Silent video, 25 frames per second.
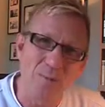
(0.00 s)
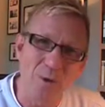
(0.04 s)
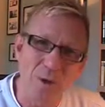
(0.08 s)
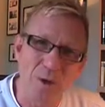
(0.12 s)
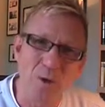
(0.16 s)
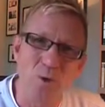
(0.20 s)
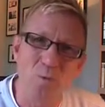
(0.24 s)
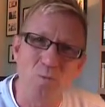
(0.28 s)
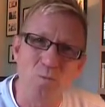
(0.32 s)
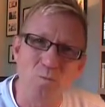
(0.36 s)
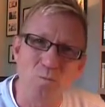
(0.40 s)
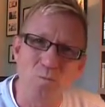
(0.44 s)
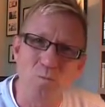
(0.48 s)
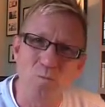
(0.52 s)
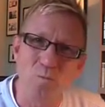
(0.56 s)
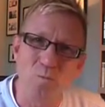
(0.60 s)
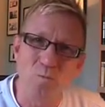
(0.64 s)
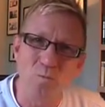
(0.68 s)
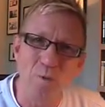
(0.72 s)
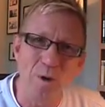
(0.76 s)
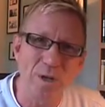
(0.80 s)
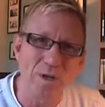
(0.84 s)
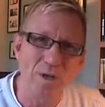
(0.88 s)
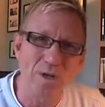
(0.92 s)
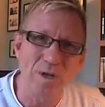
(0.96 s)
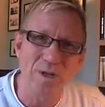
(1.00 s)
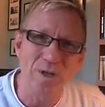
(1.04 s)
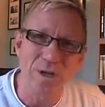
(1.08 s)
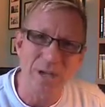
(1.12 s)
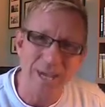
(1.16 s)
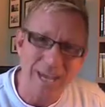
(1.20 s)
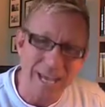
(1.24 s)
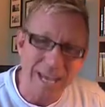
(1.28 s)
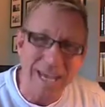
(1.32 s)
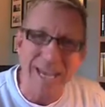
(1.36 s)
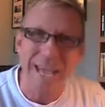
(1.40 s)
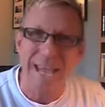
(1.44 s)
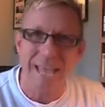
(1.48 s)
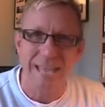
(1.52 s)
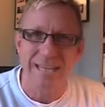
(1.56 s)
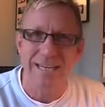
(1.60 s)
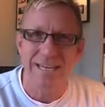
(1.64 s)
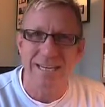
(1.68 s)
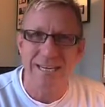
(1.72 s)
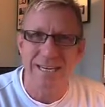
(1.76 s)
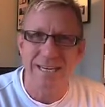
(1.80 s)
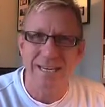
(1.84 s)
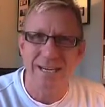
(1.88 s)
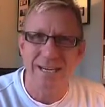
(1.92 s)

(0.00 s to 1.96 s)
which hit